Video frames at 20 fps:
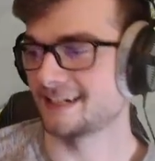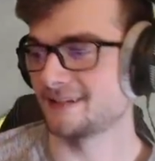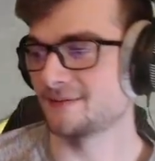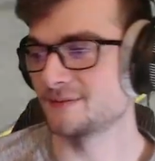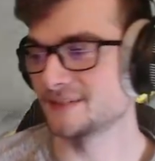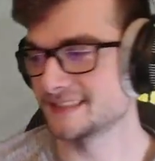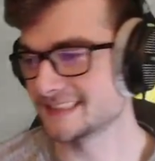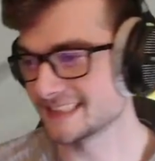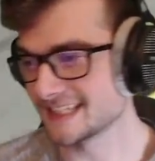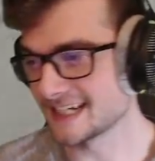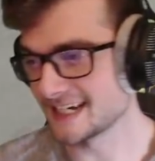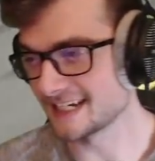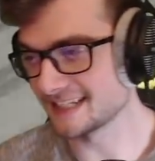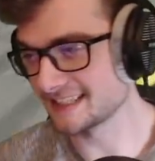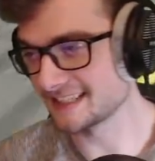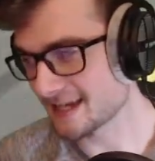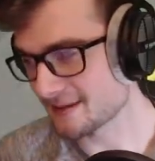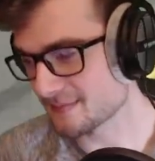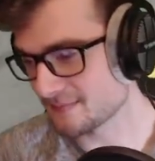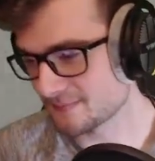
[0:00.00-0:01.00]
that was not
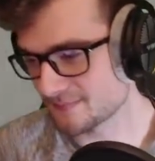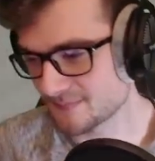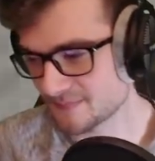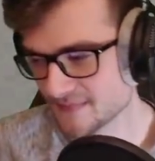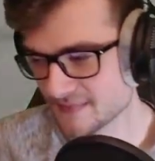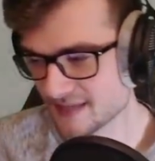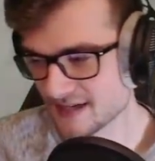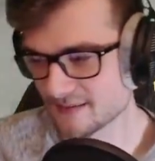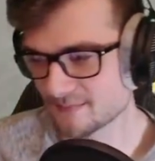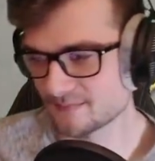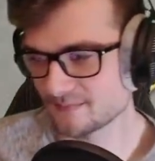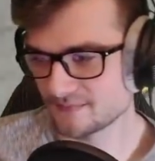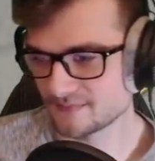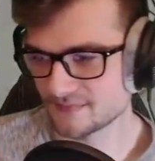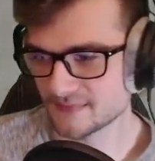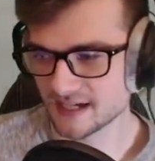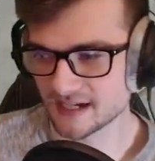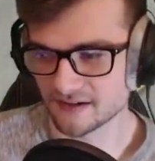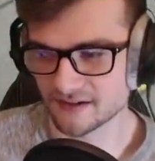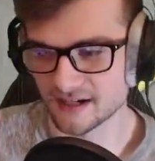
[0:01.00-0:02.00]
that, that,
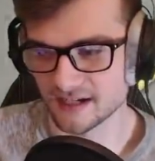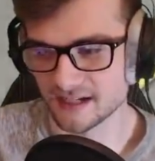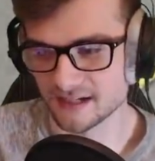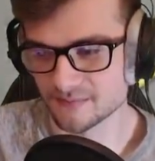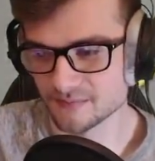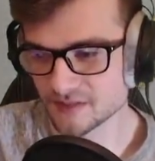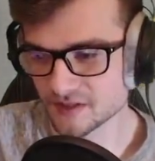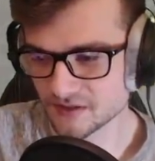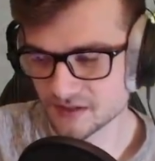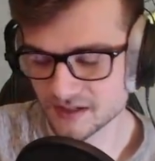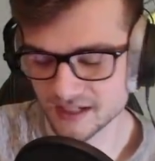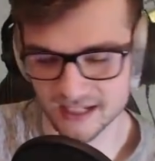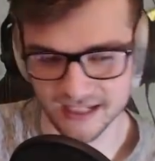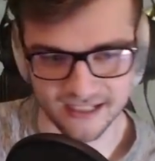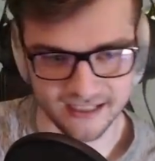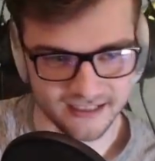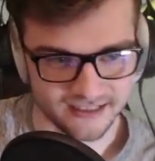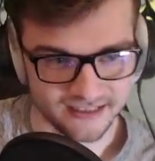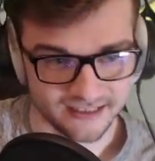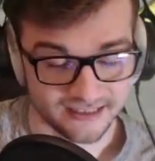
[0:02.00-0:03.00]
that great, but okay.
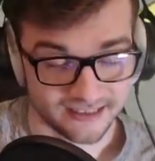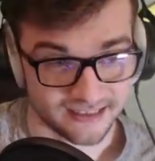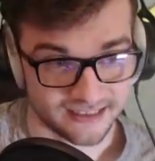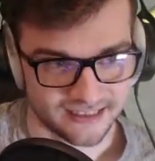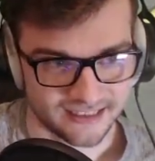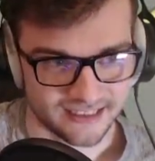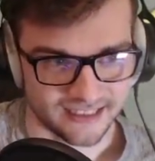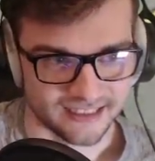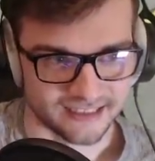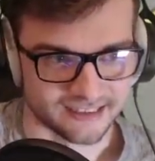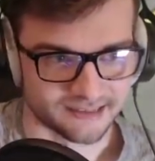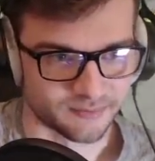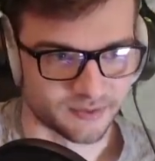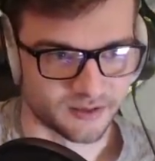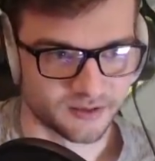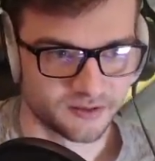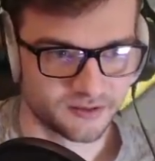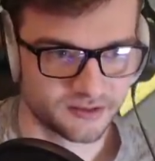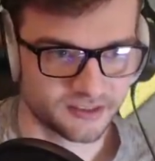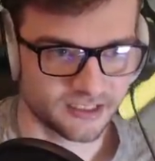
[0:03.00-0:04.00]
I
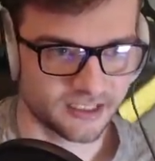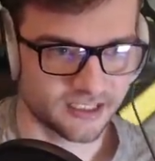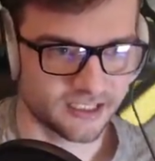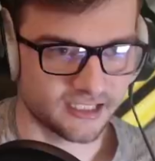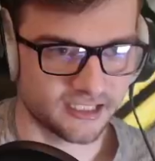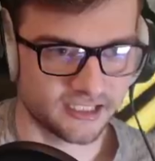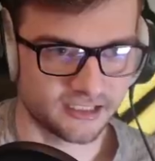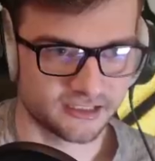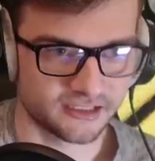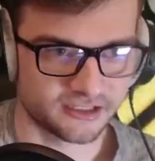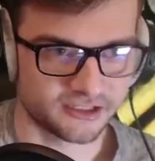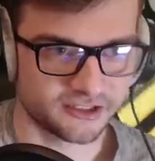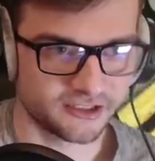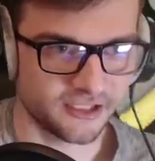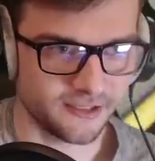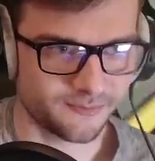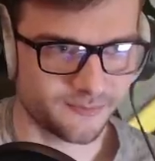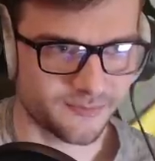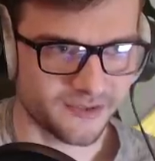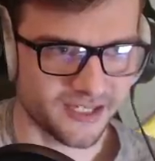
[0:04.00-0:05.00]
suppose. Uh, should
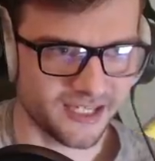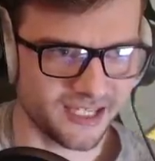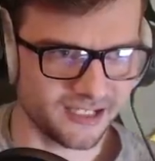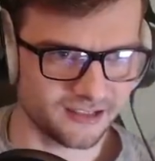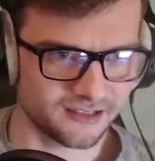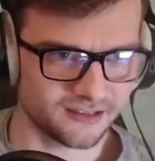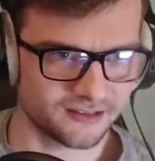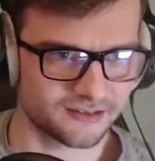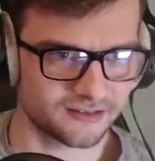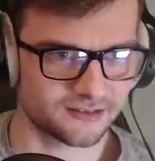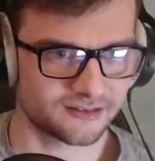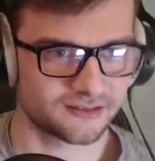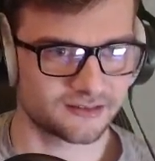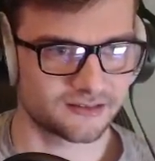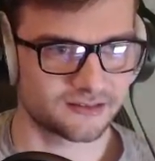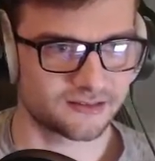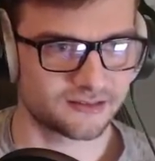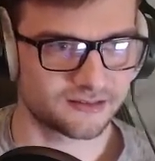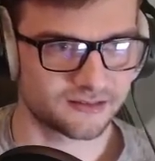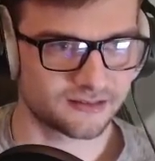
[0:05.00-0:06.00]
I pit?
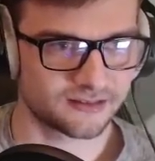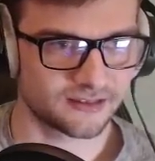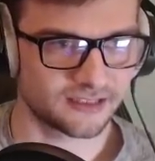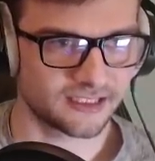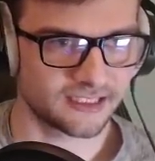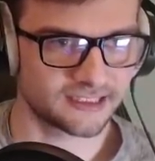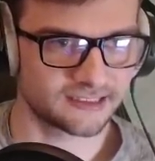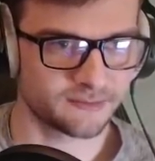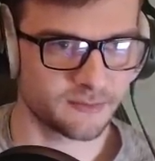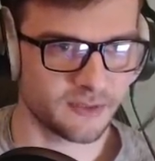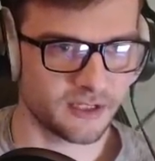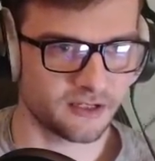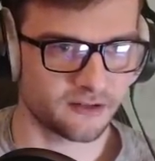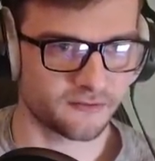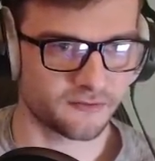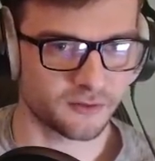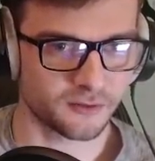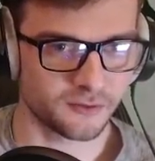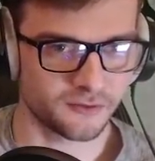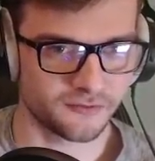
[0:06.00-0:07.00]
Estimated
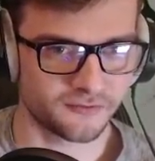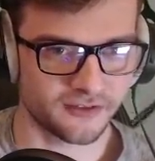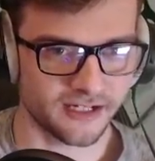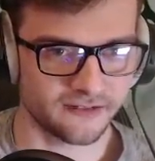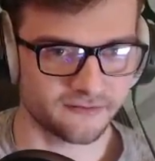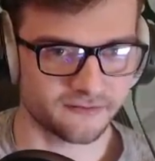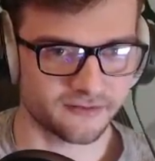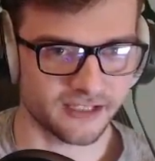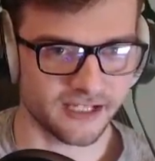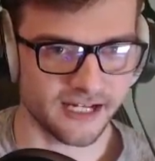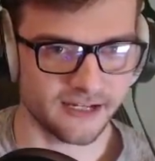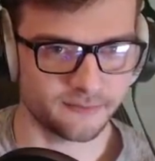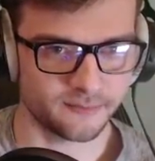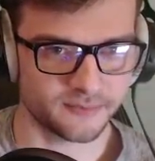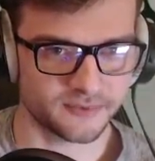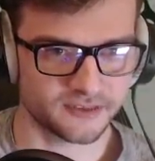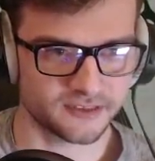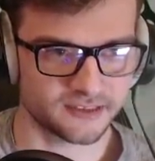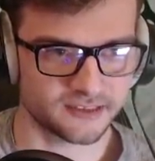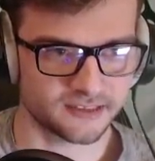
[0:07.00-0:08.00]
fuel five
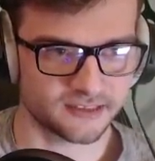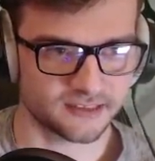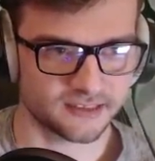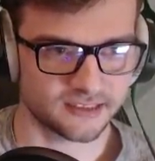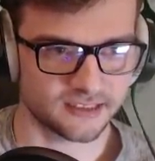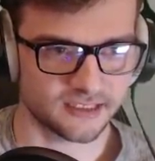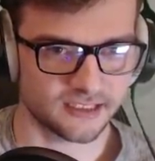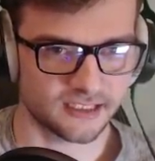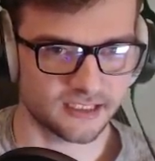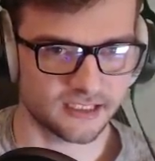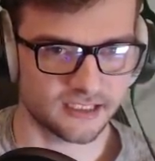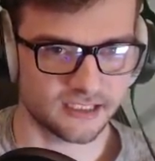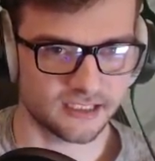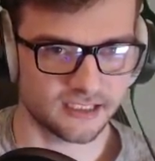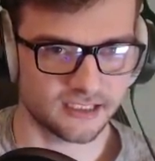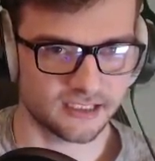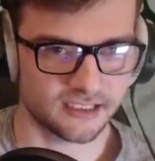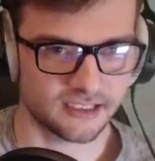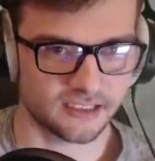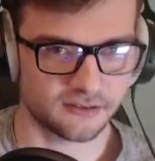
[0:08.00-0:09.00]
laps.
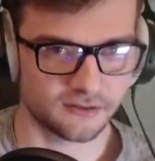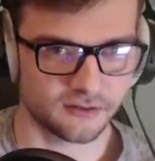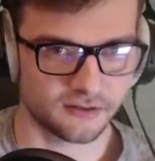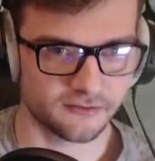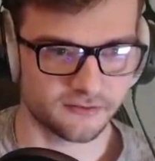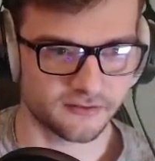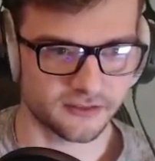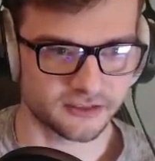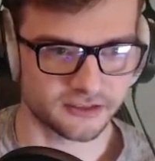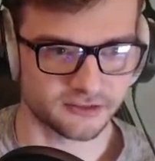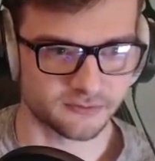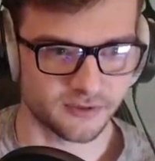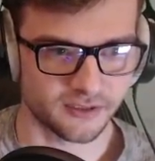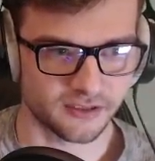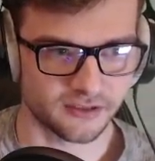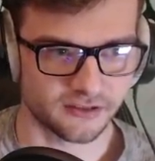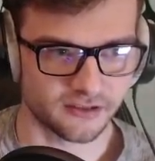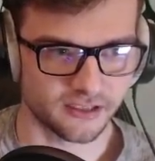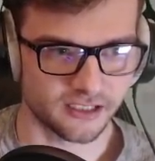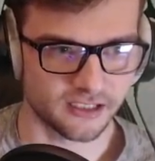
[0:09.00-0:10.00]
Uh, I don't know if I should pit
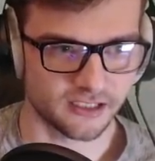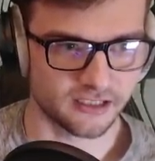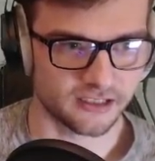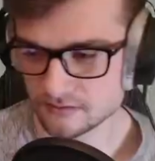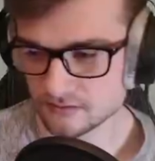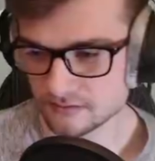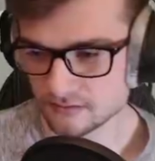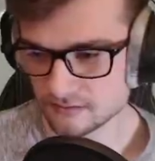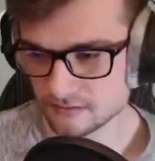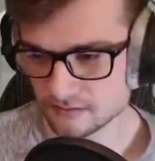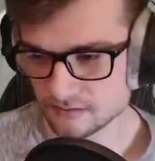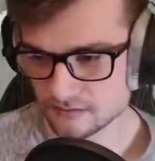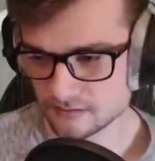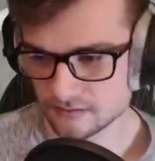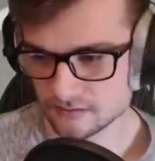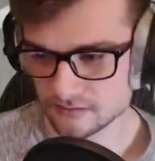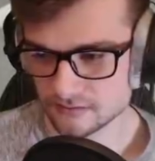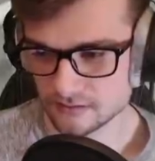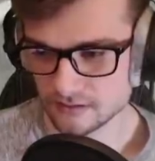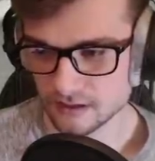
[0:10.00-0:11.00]
or not.
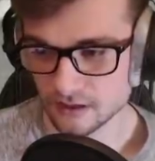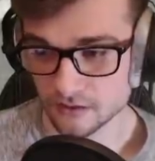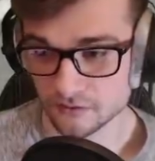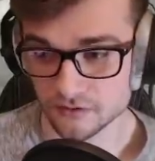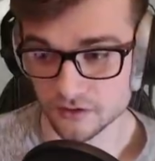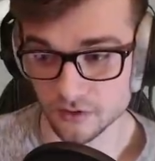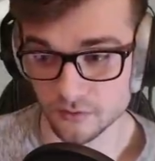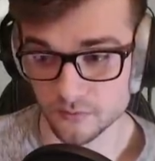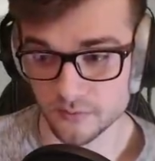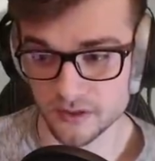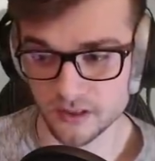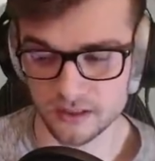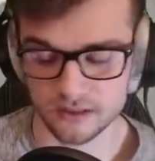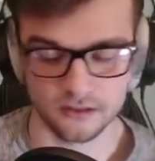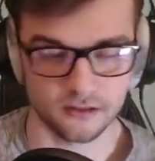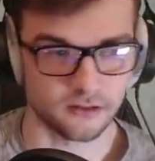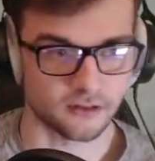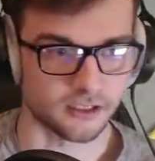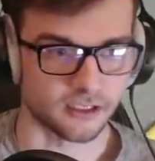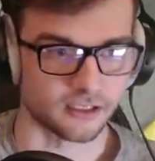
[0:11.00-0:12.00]
No, don't pit?
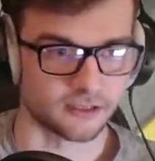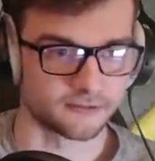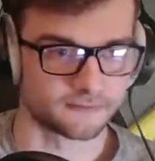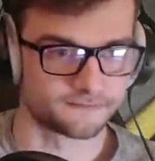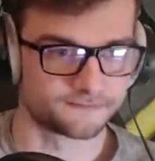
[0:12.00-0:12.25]
Okay.